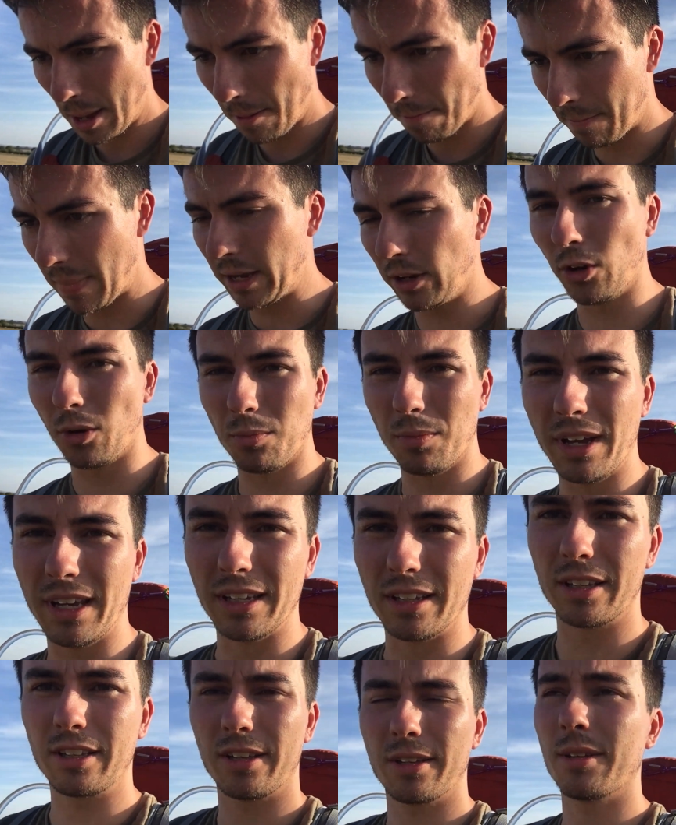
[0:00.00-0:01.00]
may not
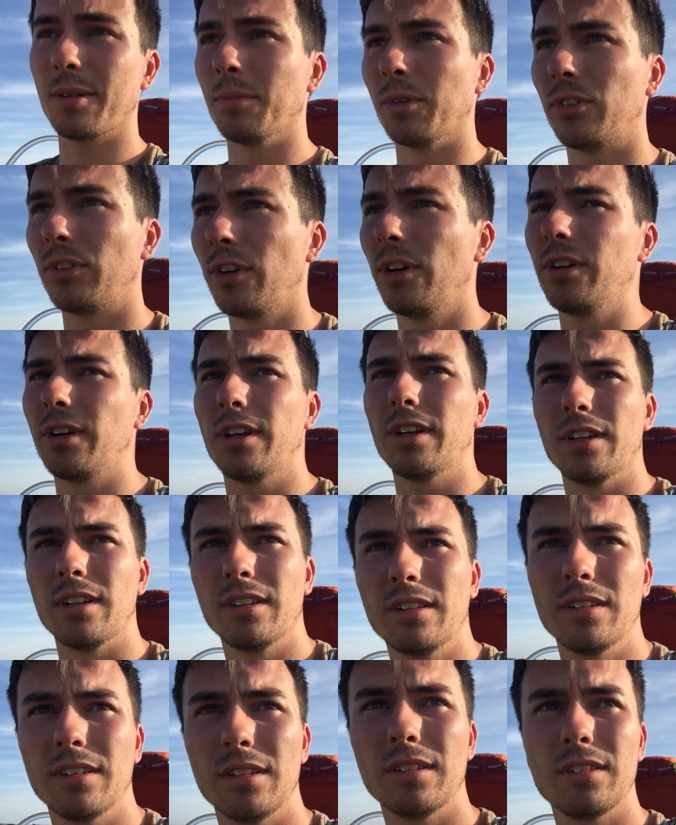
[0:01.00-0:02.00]
make the target
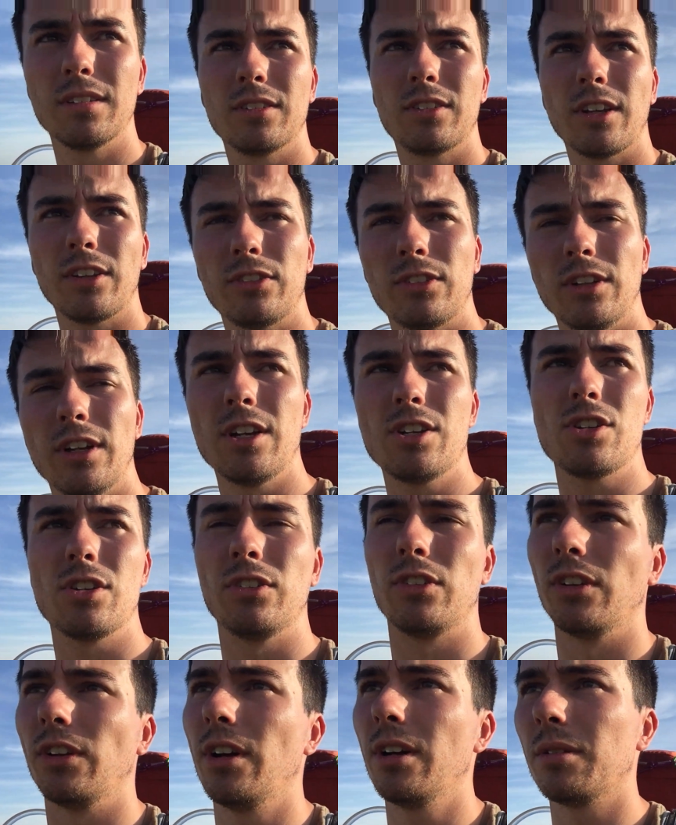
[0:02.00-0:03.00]
destination
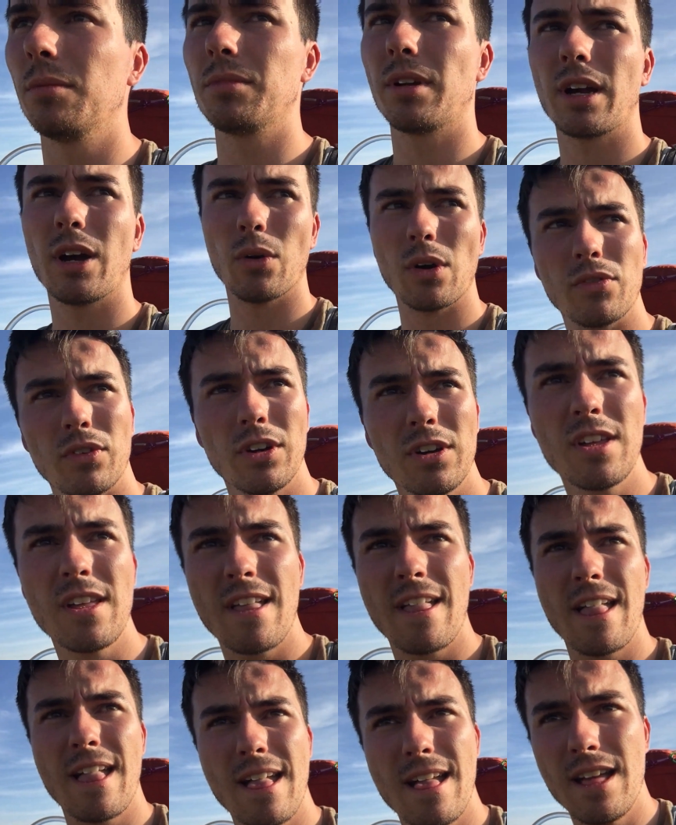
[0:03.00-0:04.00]
tonight, however,
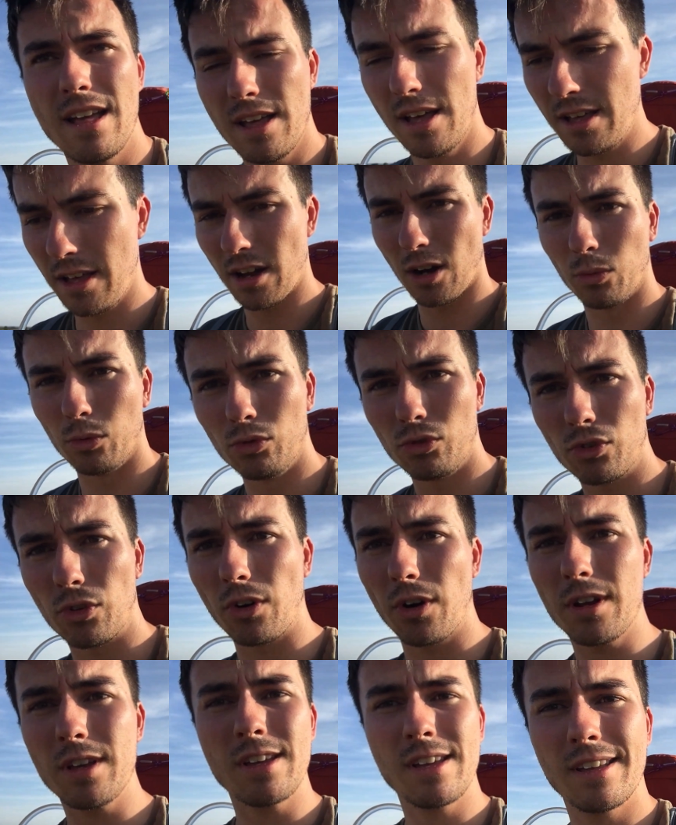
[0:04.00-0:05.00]
I will
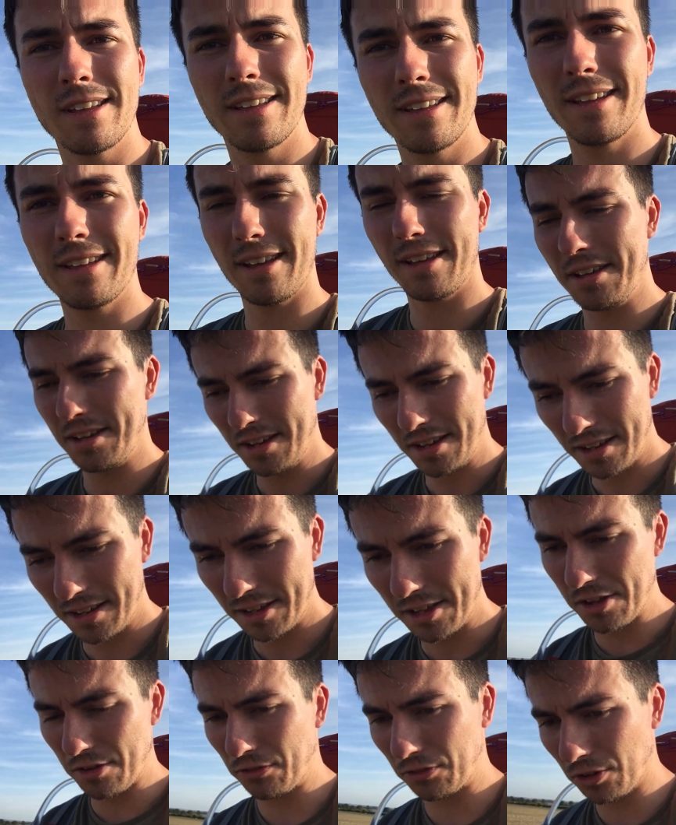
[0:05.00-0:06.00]
try. If not,
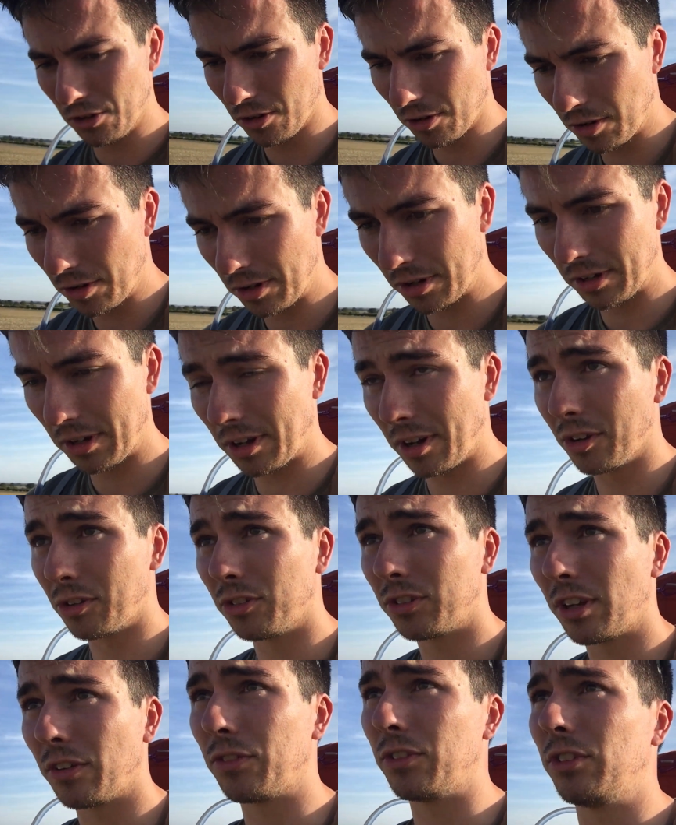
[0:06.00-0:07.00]
I'll
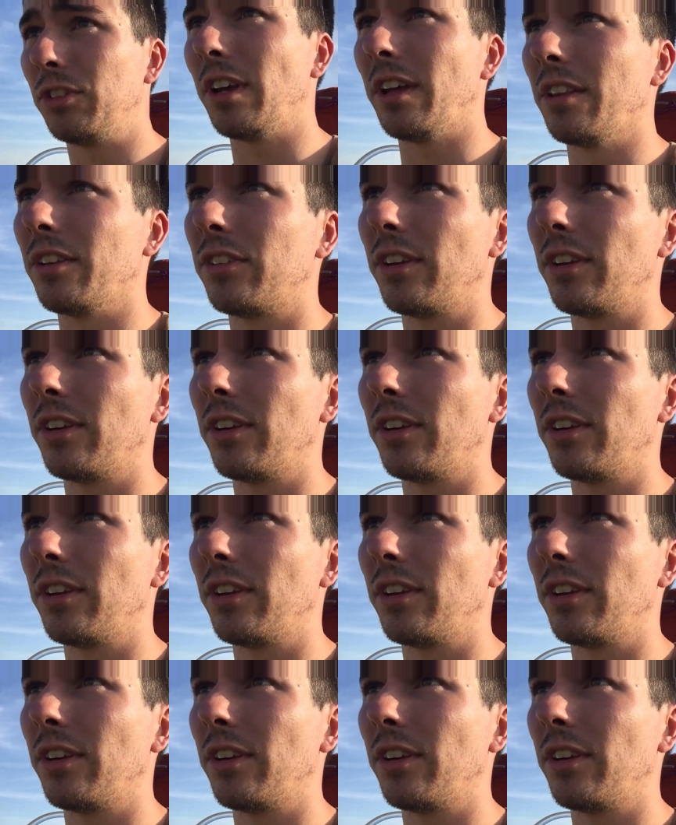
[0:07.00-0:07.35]
just have to set the